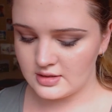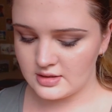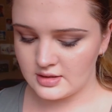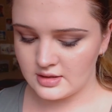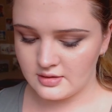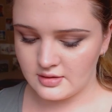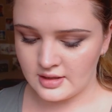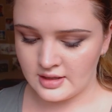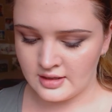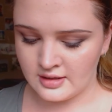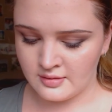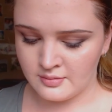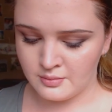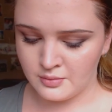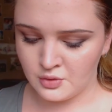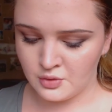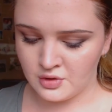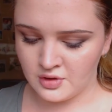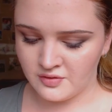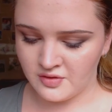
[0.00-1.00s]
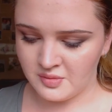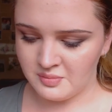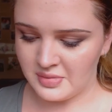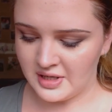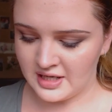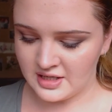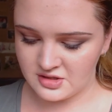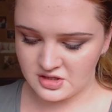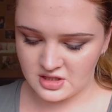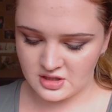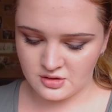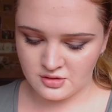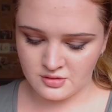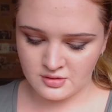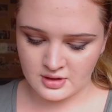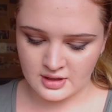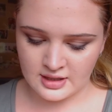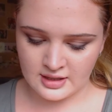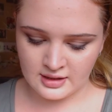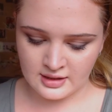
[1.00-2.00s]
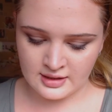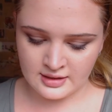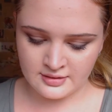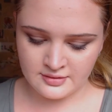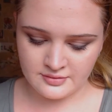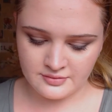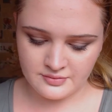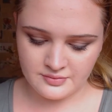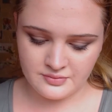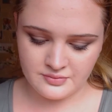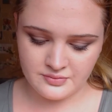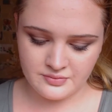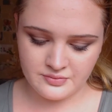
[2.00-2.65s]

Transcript: It's more of a beigey nude colour.